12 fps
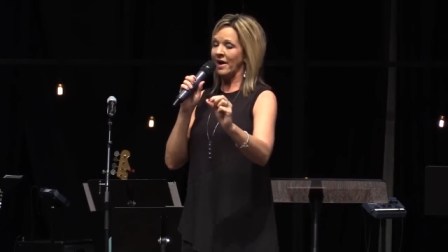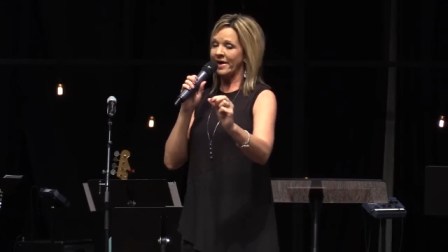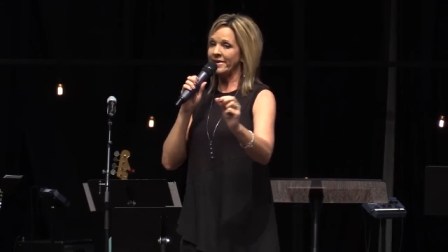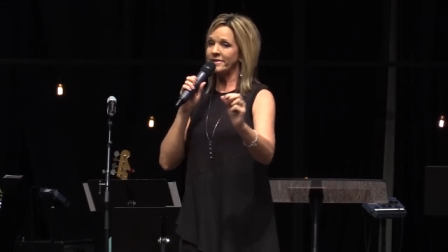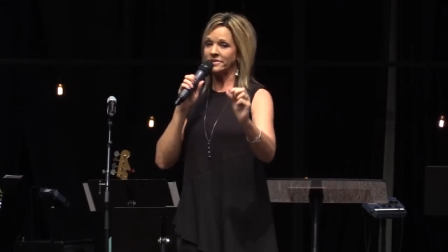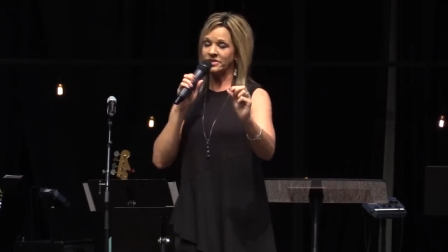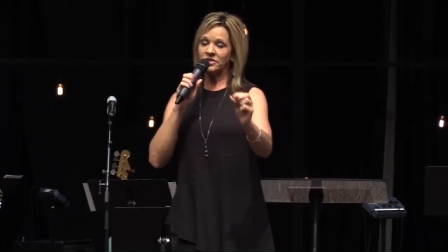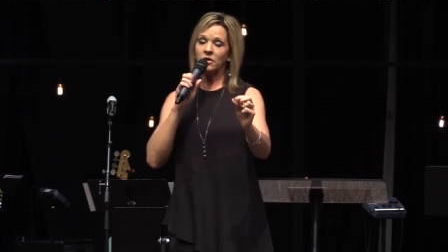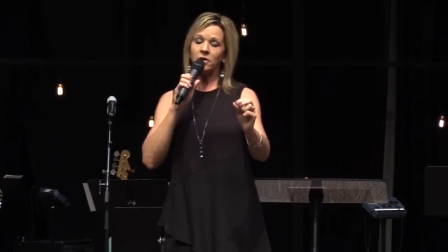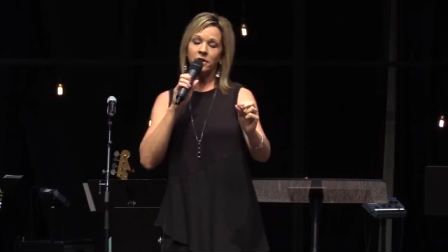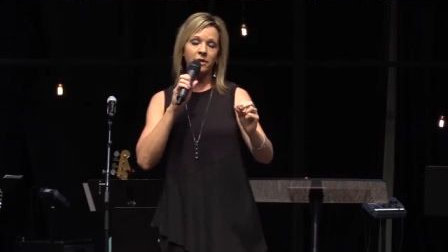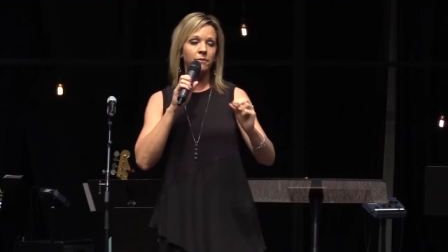I didn't
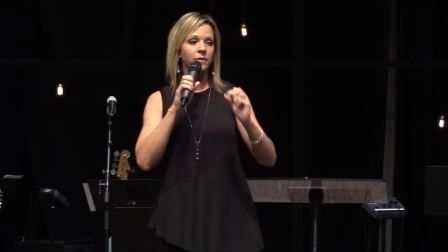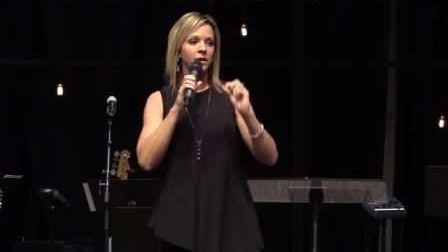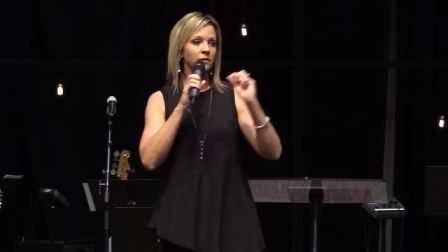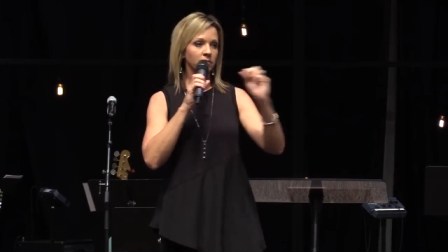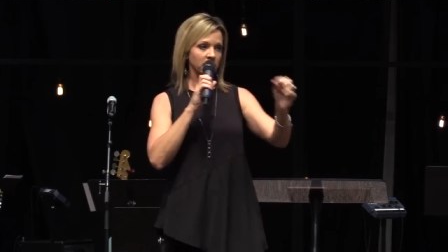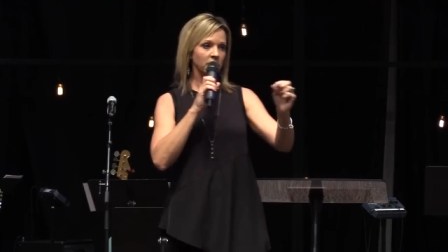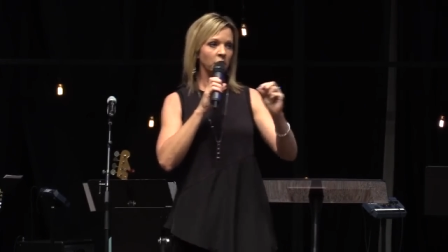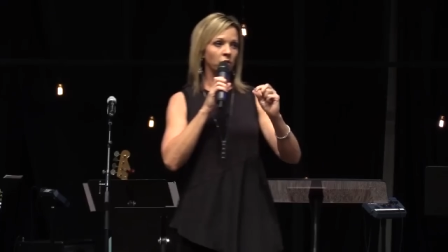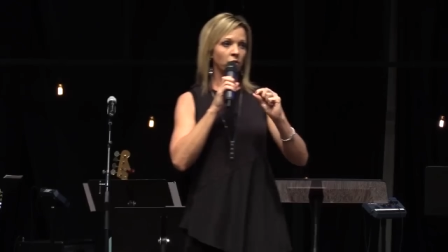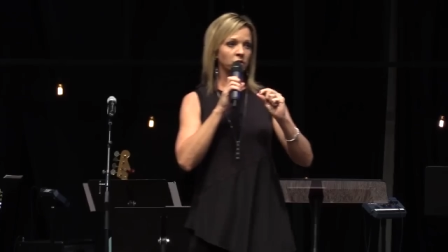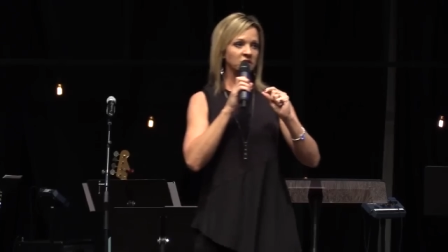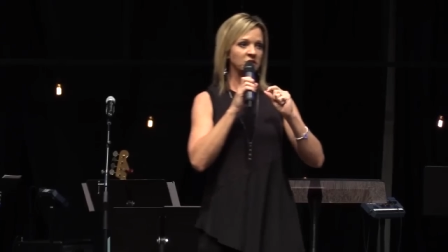start it, but you know,
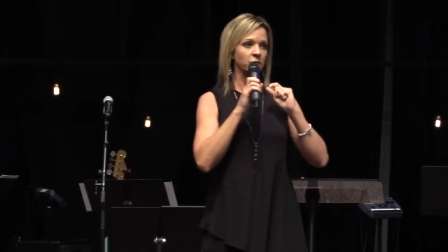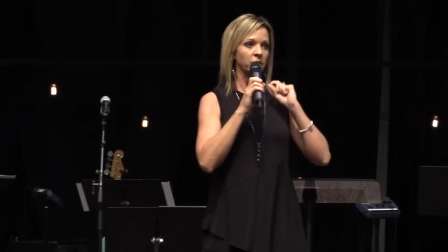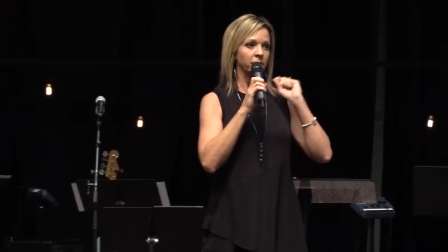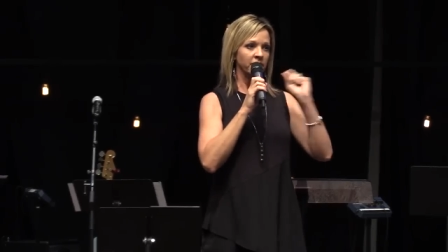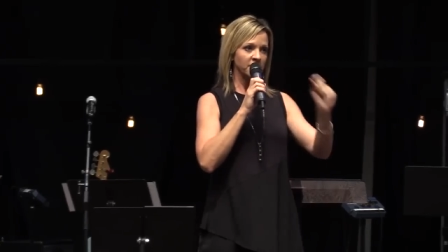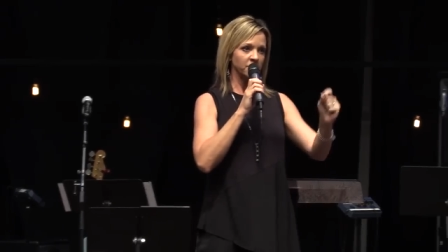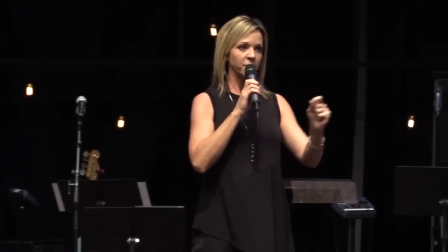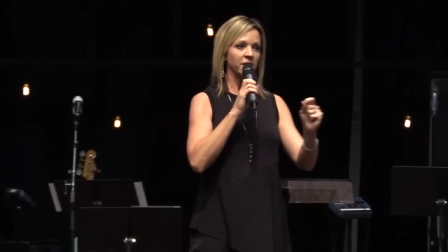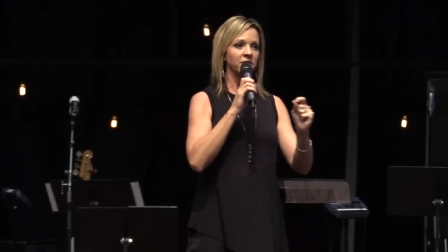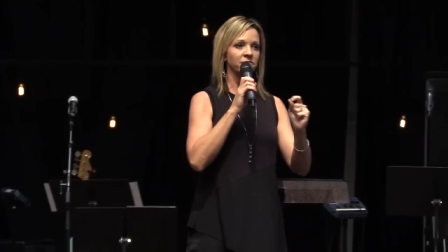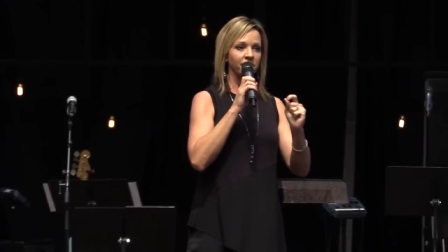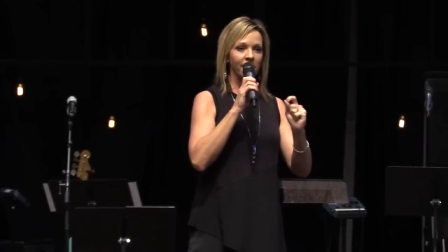Holy Spirit began to
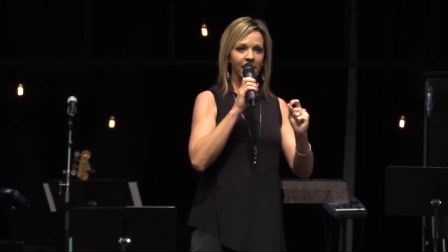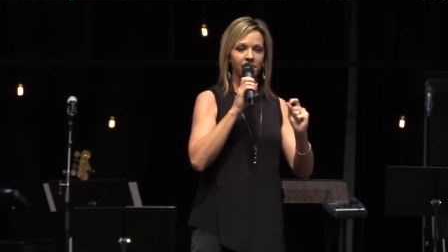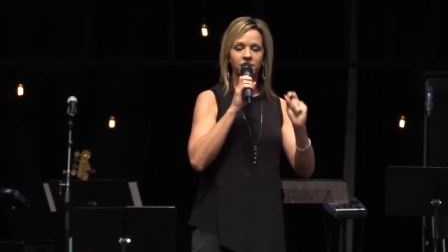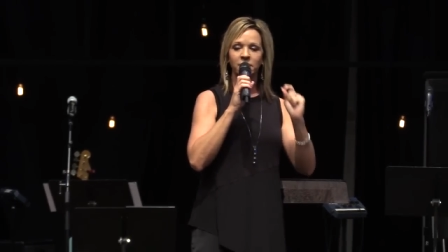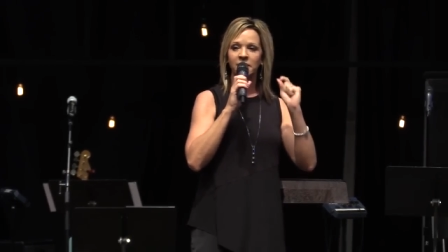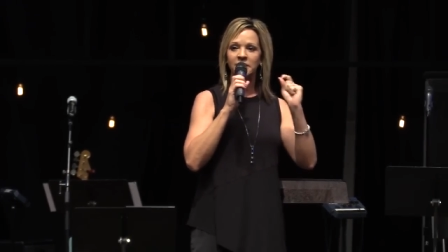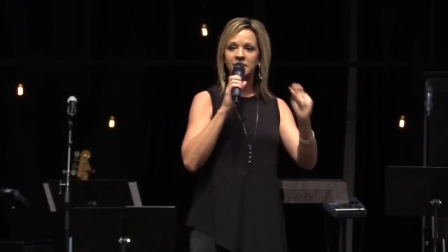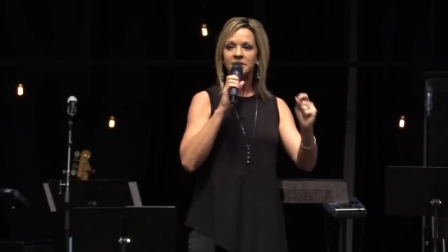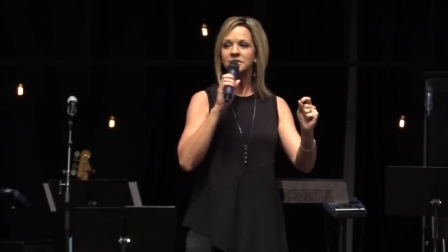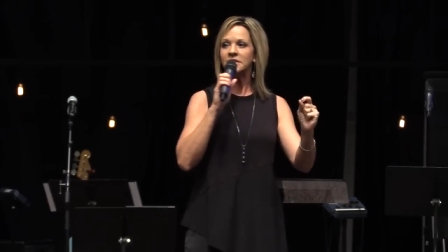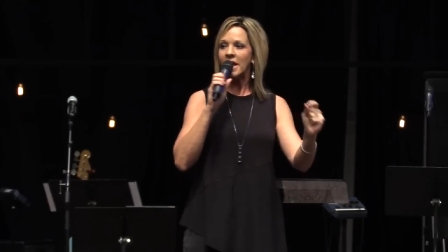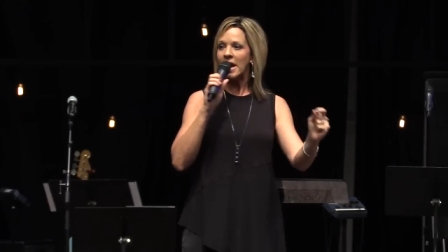pick a fight, and when He
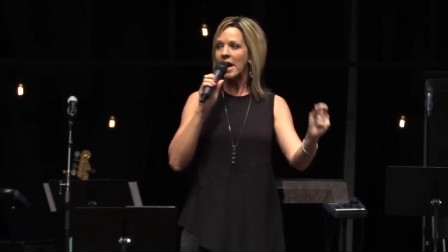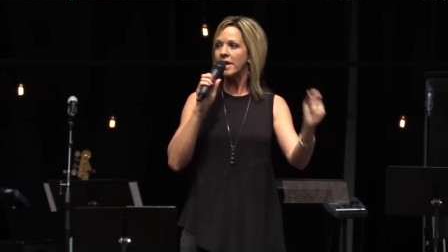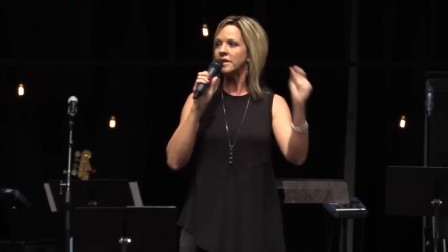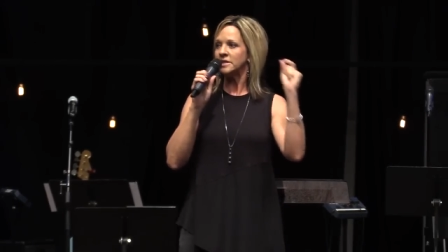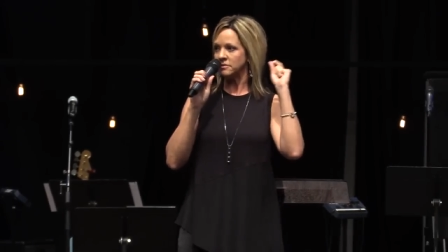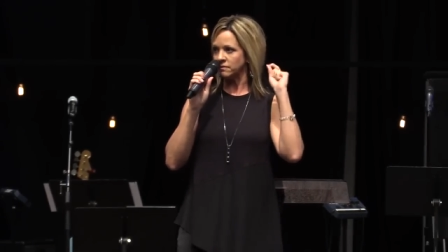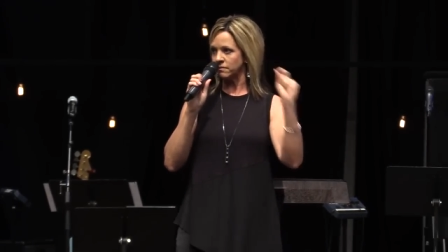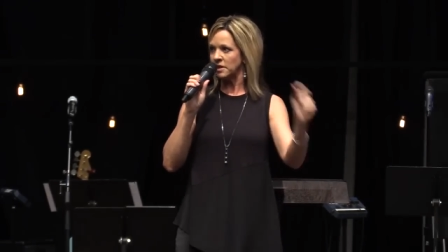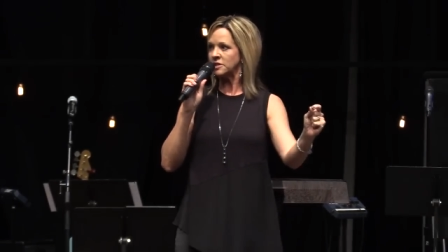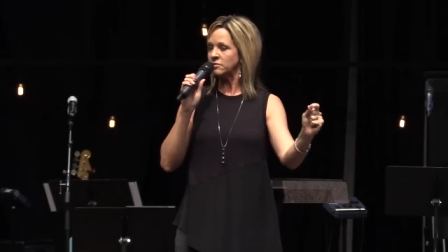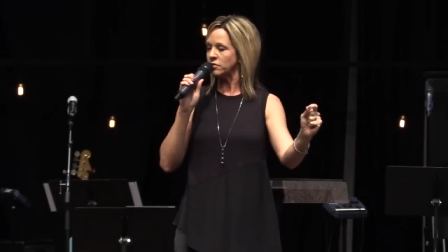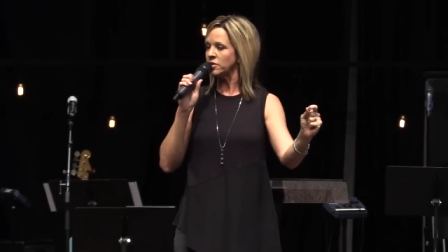does that, it's
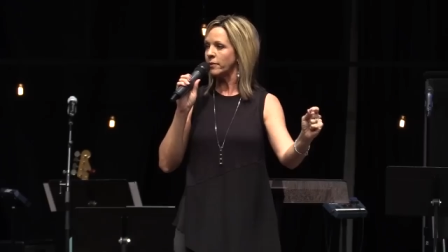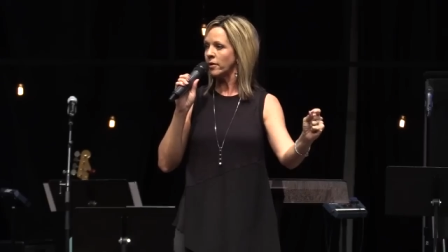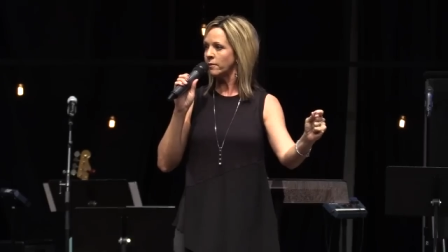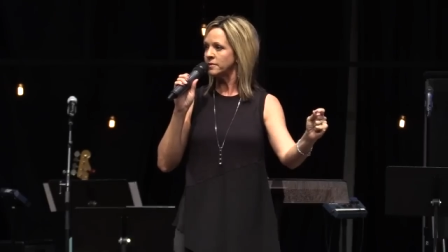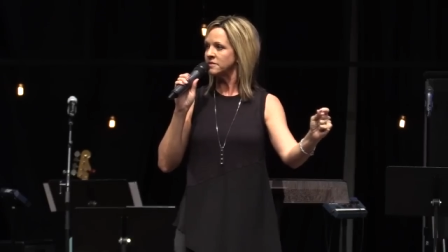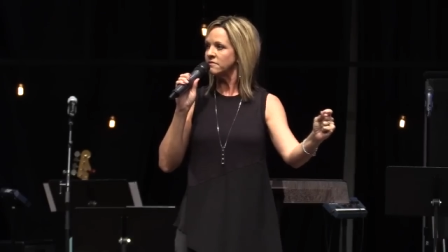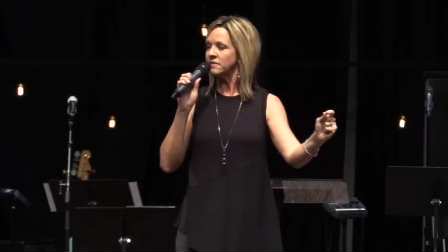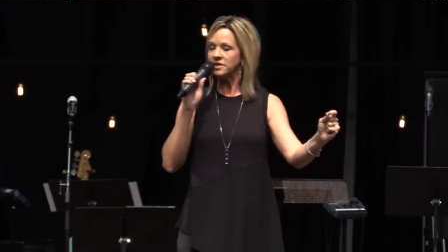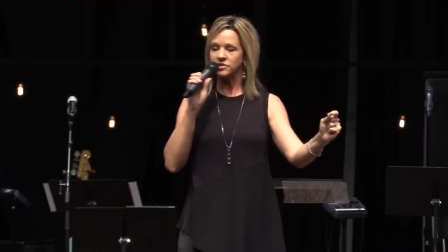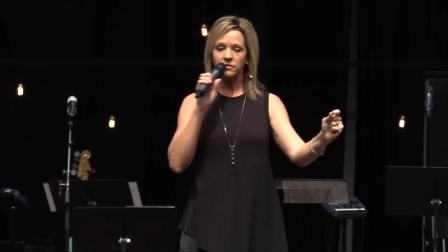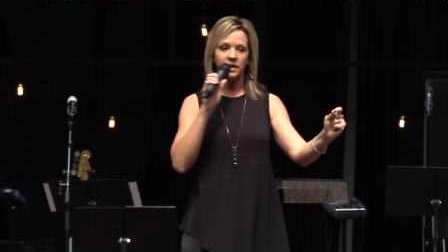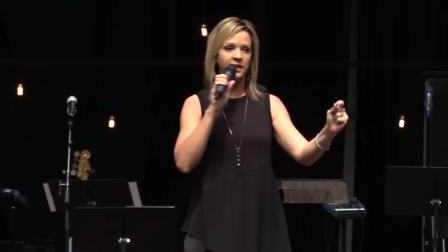it's for the purpose of
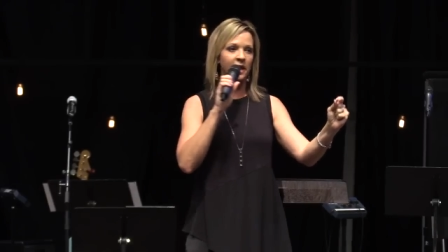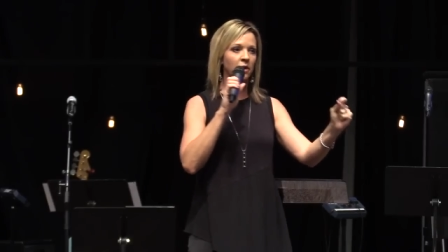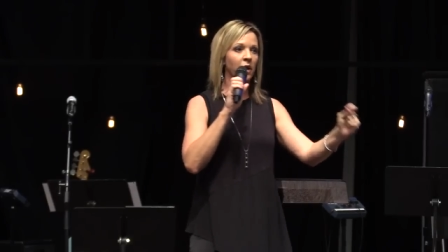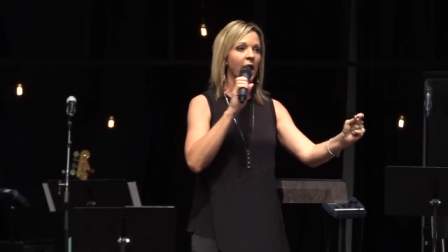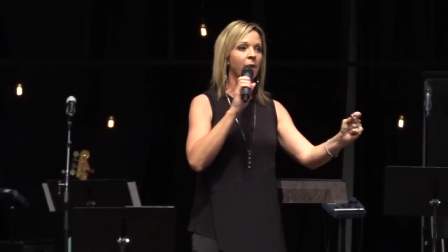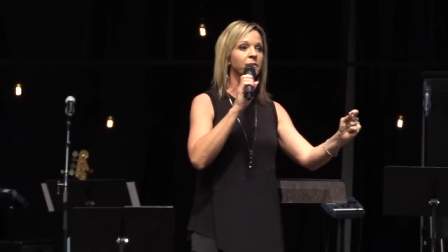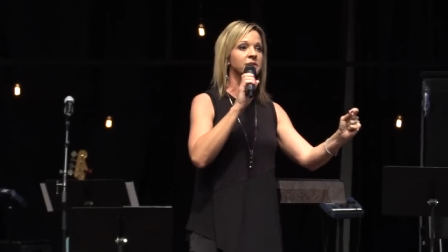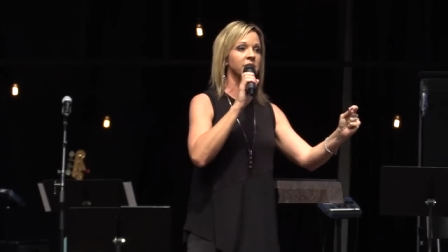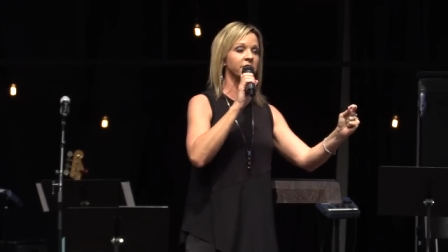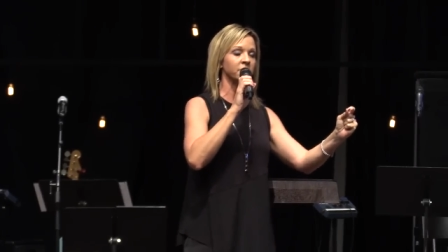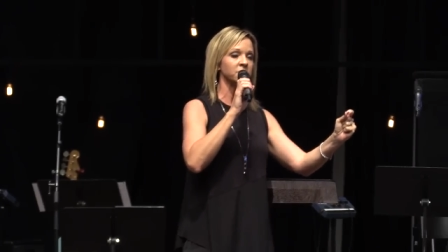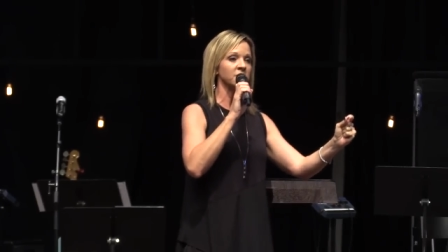victory, and that'll happen to
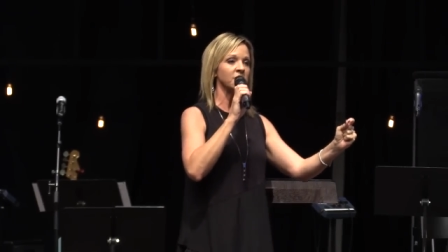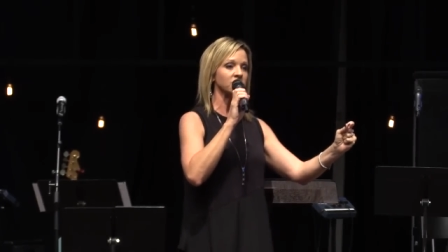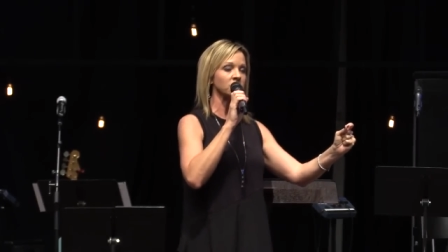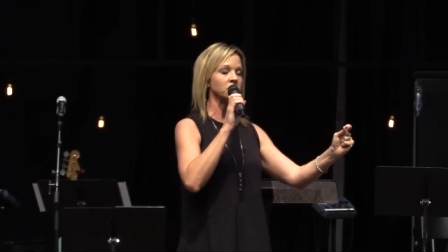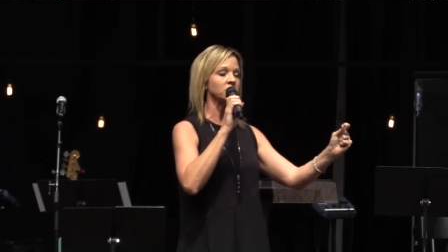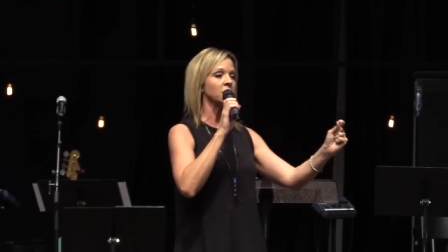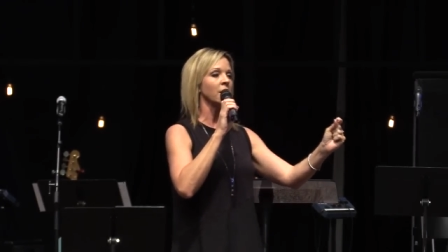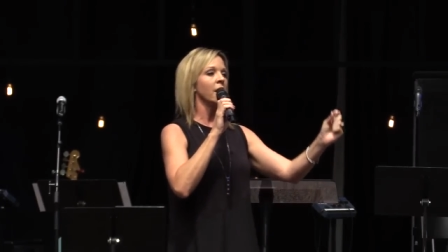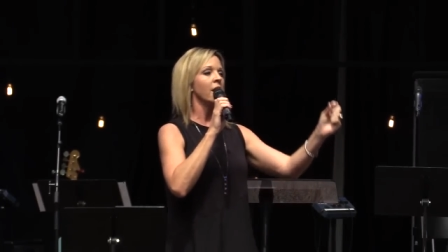intercessors.